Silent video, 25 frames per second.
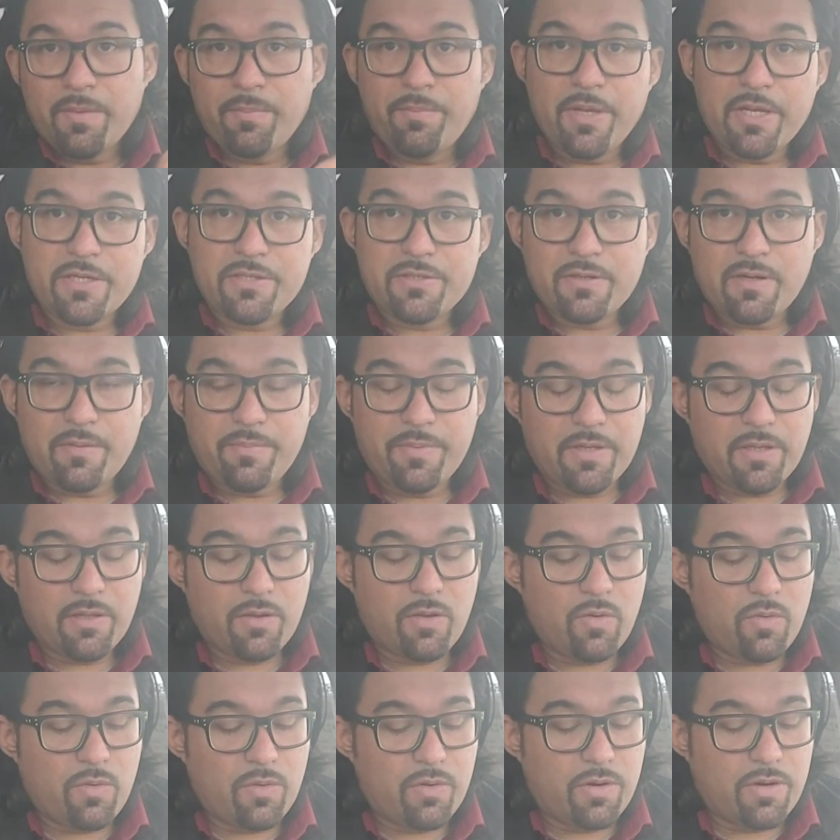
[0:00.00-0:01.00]
Picture up in the
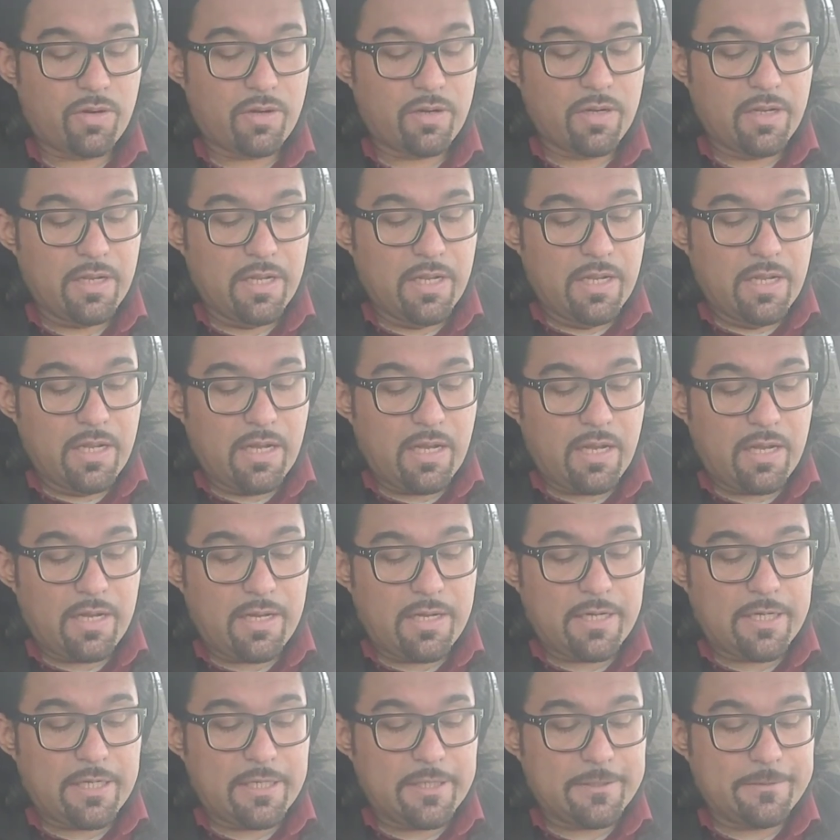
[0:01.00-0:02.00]
corner.
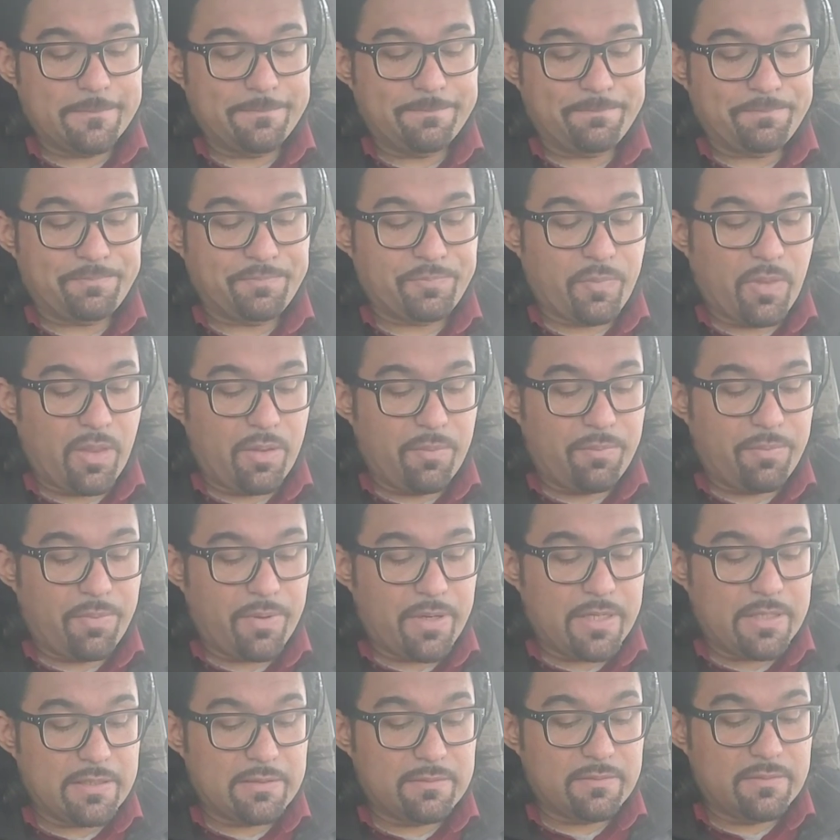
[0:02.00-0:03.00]

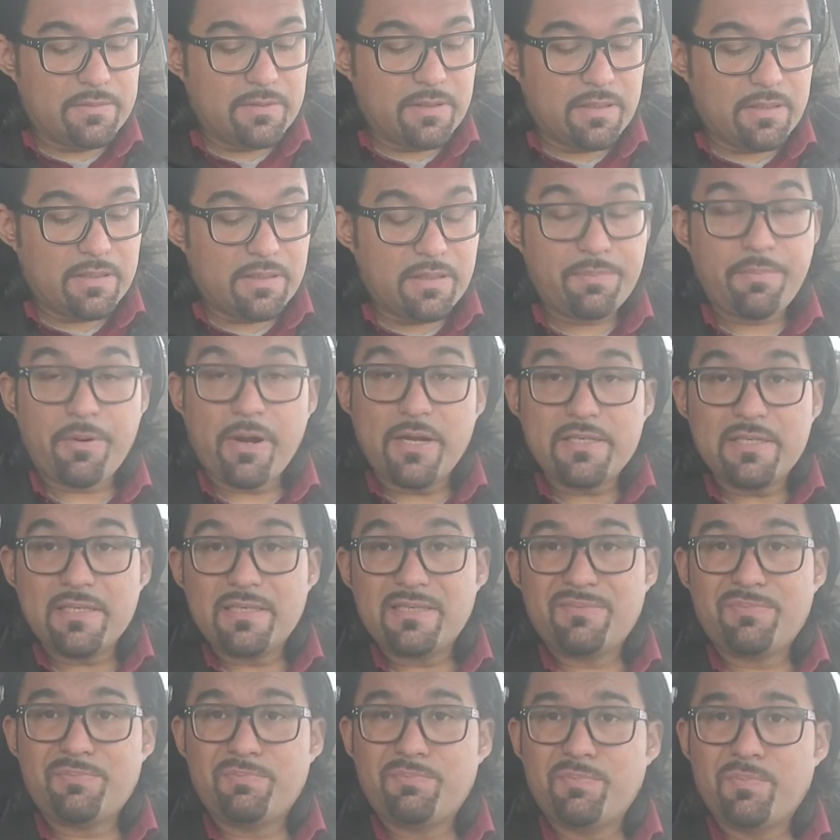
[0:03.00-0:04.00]
But the
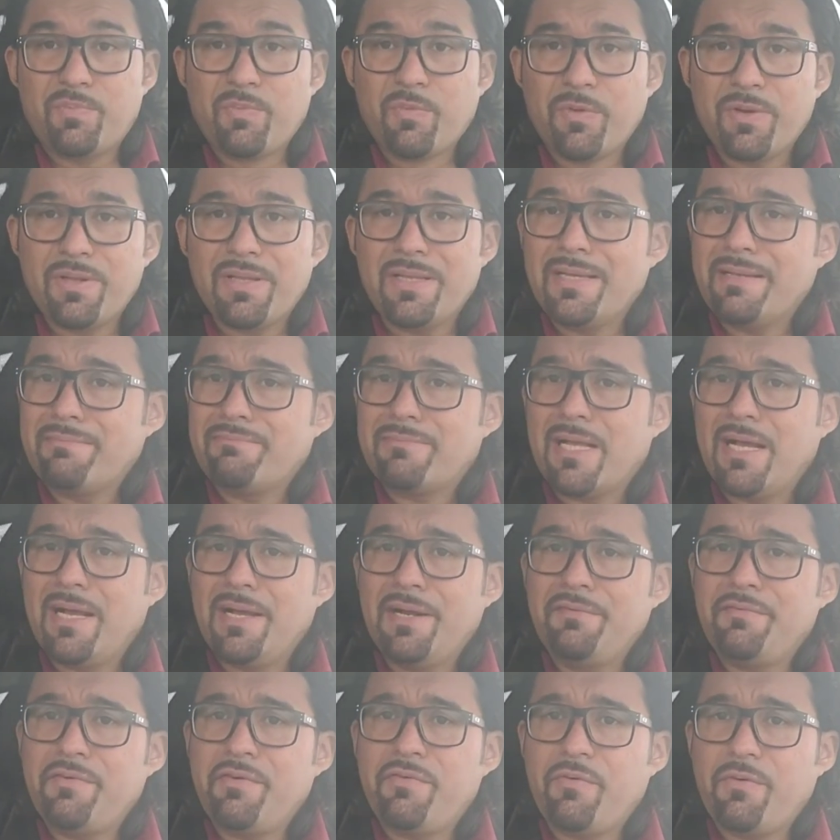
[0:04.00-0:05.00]
pricing's really
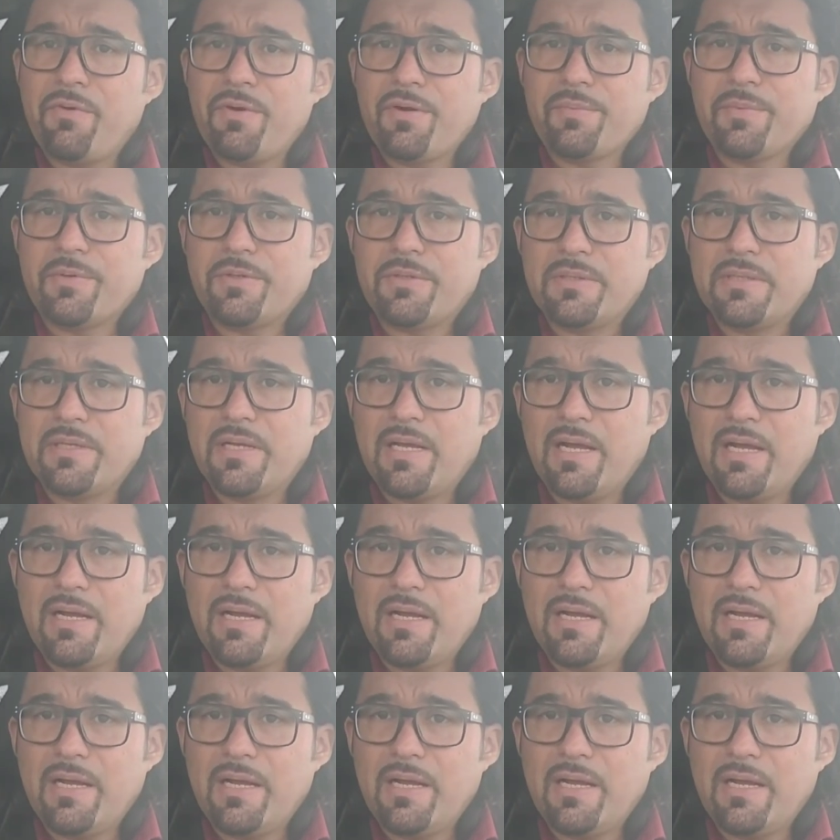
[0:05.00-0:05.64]
kind of affordable.